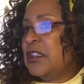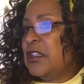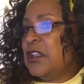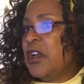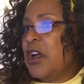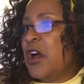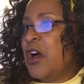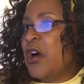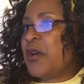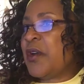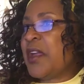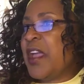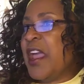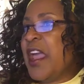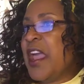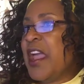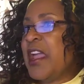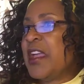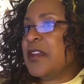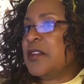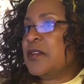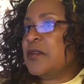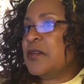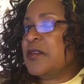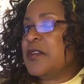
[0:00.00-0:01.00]

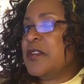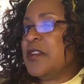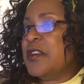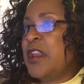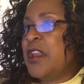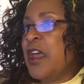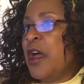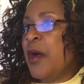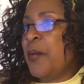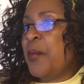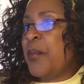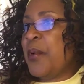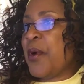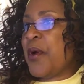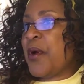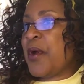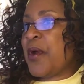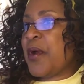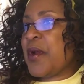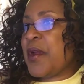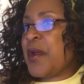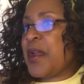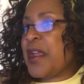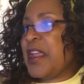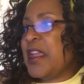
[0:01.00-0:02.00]
Okay,
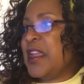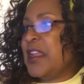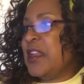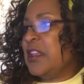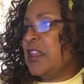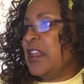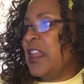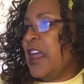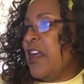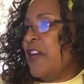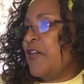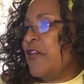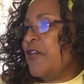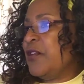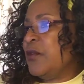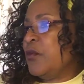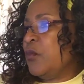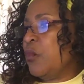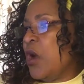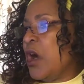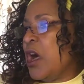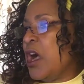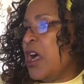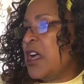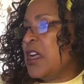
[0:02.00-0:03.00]
number 11
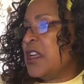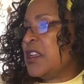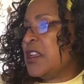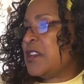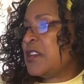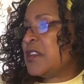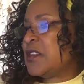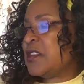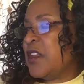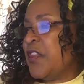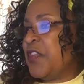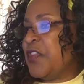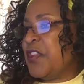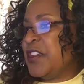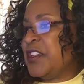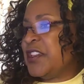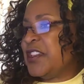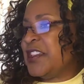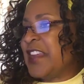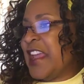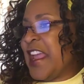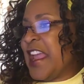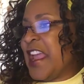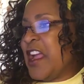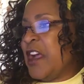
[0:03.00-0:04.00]
was the
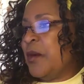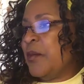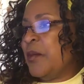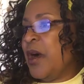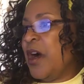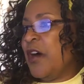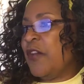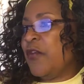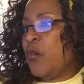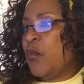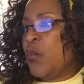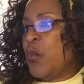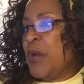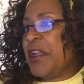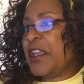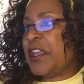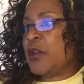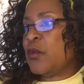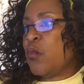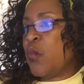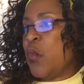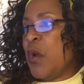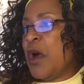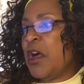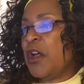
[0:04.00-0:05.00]
dam of
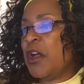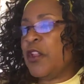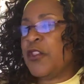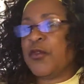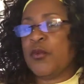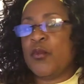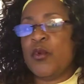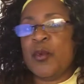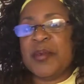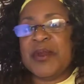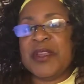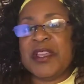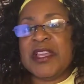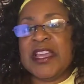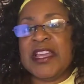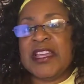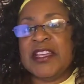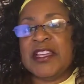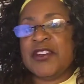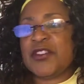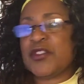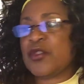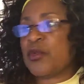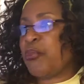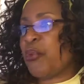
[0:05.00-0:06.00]
wicked wealth will
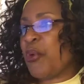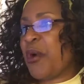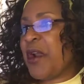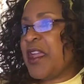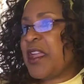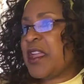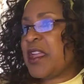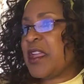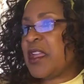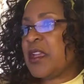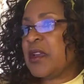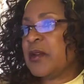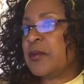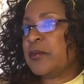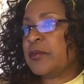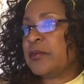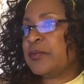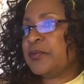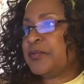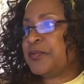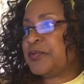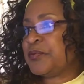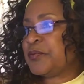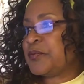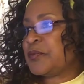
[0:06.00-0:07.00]
begin to break.
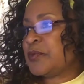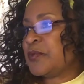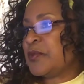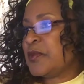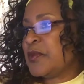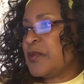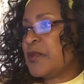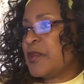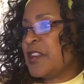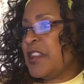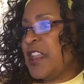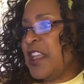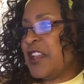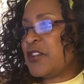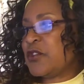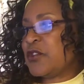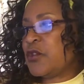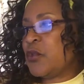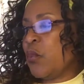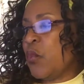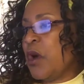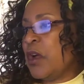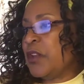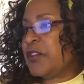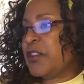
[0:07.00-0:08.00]
That's the
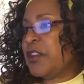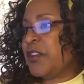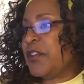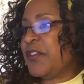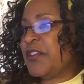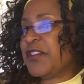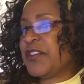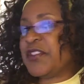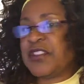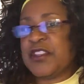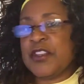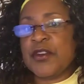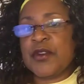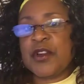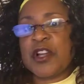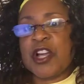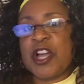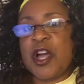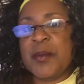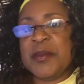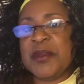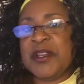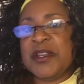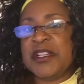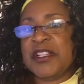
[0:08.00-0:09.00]
wealth of the sinner
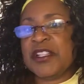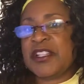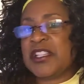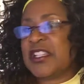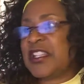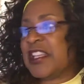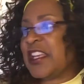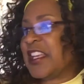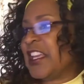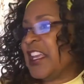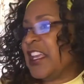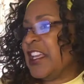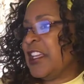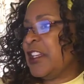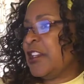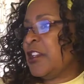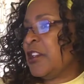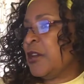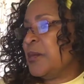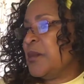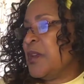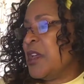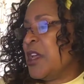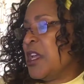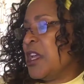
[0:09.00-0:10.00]
coming into the
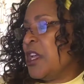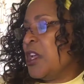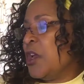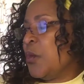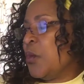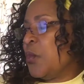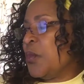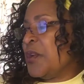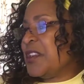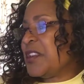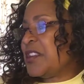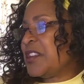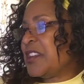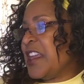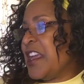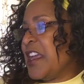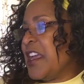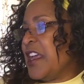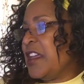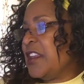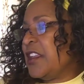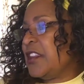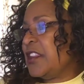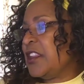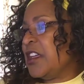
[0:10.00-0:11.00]
kingdom. We
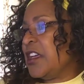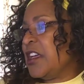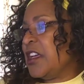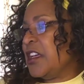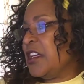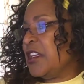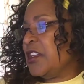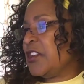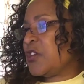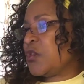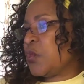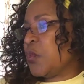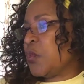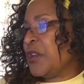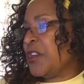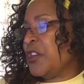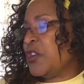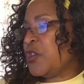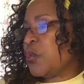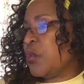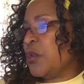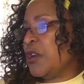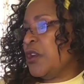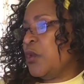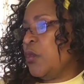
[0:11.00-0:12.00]
said the
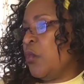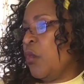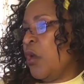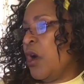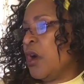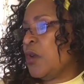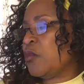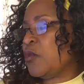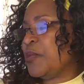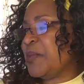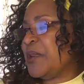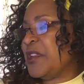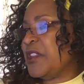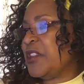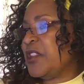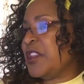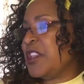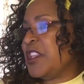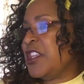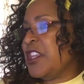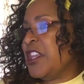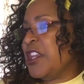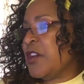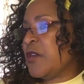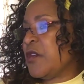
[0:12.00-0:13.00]
2021 would be the
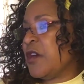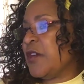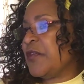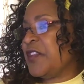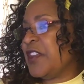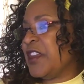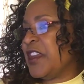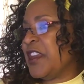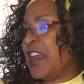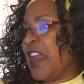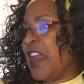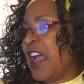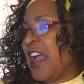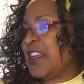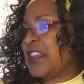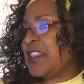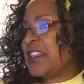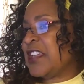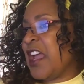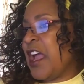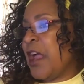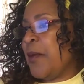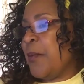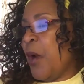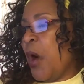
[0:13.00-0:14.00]
year of the
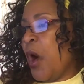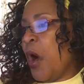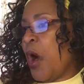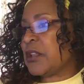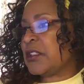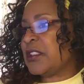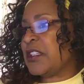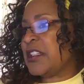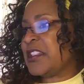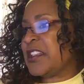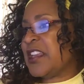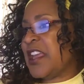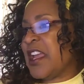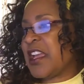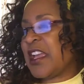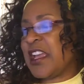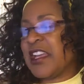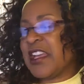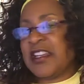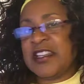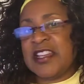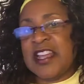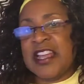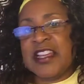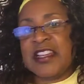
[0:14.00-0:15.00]
nighttime architect
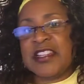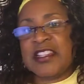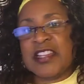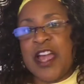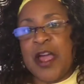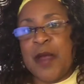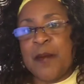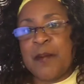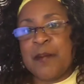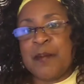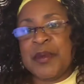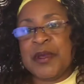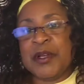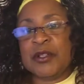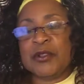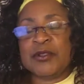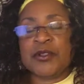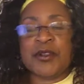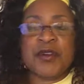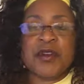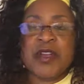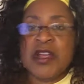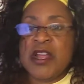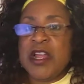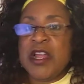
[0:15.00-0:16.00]
and daytime
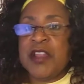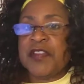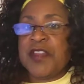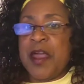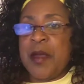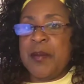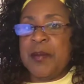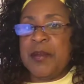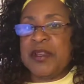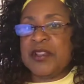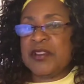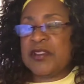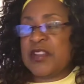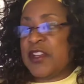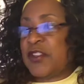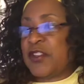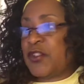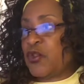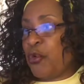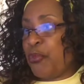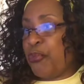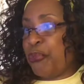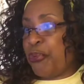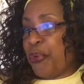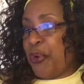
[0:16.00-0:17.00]
builder. That means that's
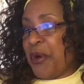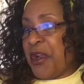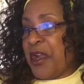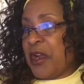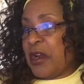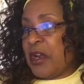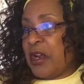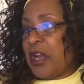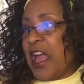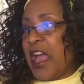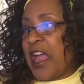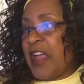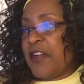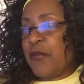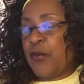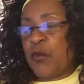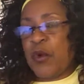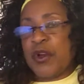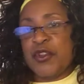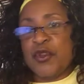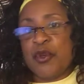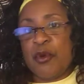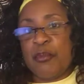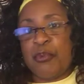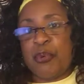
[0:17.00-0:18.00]
your prayer life, where
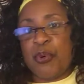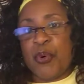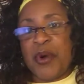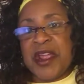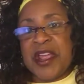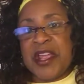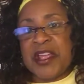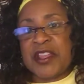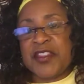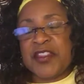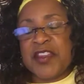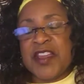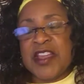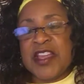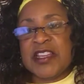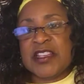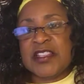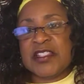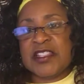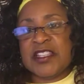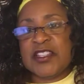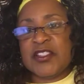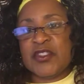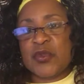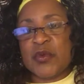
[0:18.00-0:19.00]
you're praying
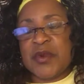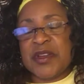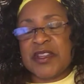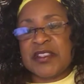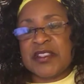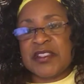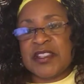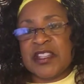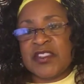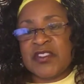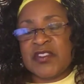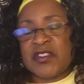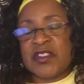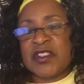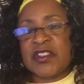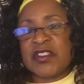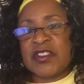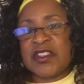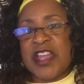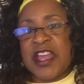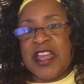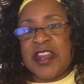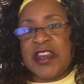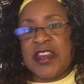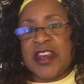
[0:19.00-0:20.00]
things into existence
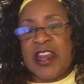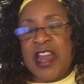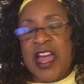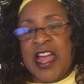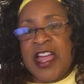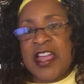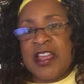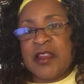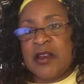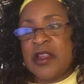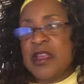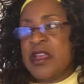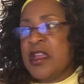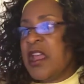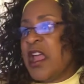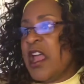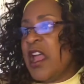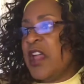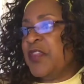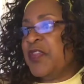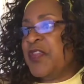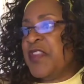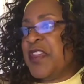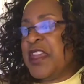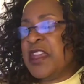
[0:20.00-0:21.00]
at night.
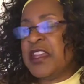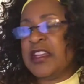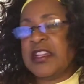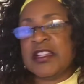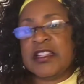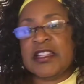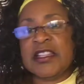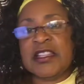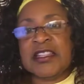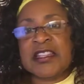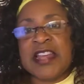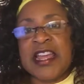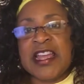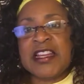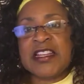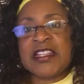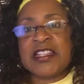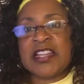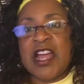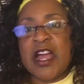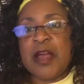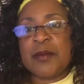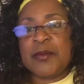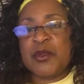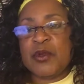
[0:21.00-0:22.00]
And then in the
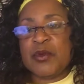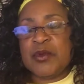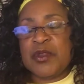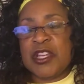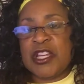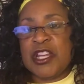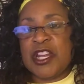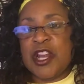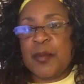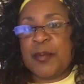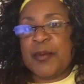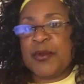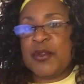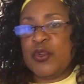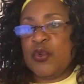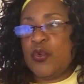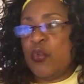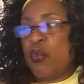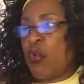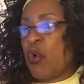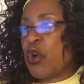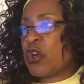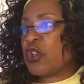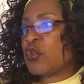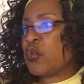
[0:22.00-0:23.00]
daytime, you get up and you
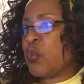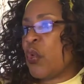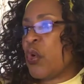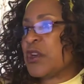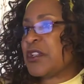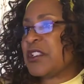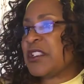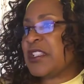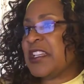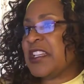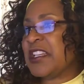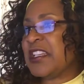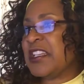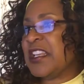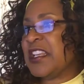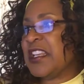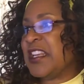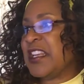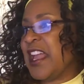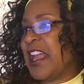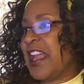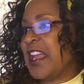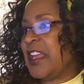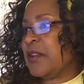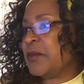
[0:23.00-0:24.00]
work towards it in the
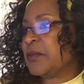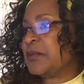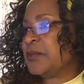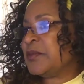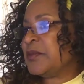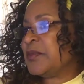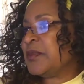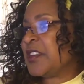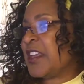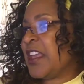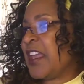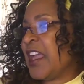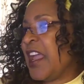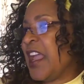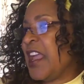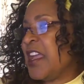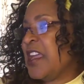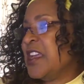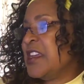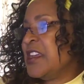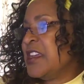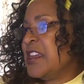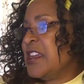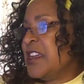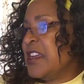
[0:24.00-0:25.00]
day. Okay.